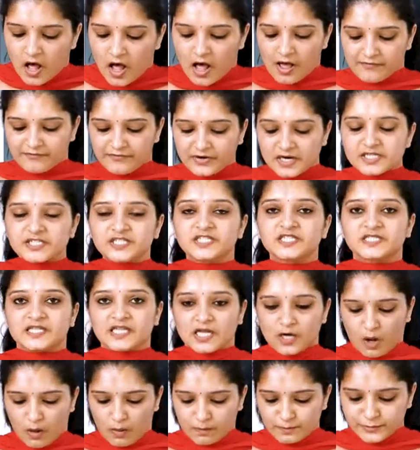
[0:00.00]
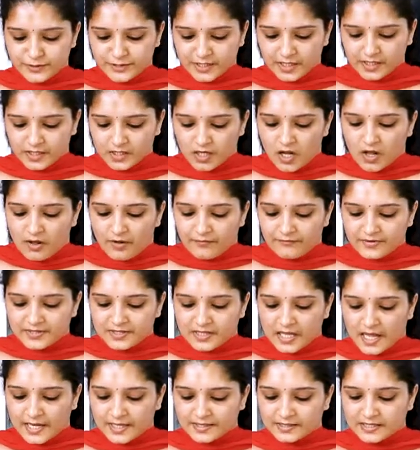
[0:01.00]
A wedge is an object
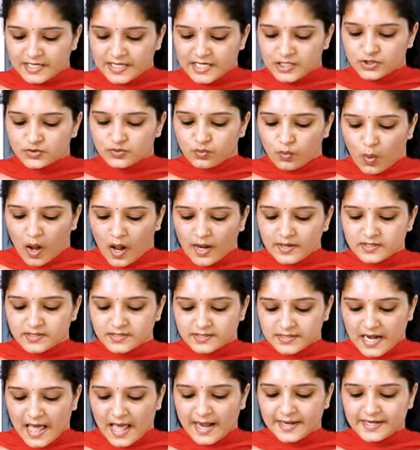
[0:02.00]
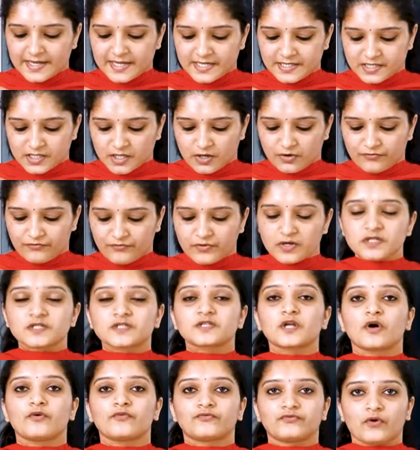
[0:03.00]
with at least one slanting
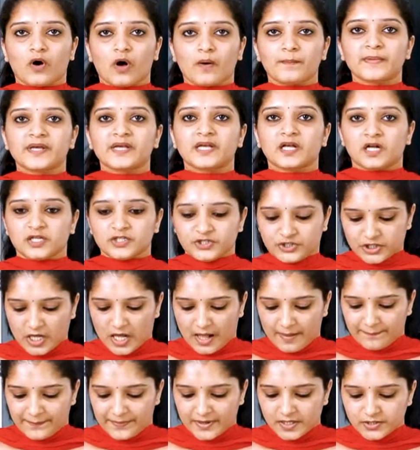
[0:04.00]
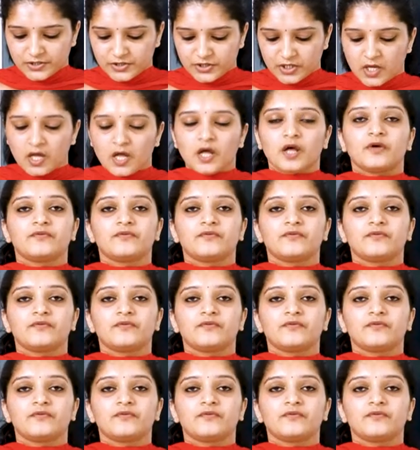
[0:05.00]
surface forming a sharp edge.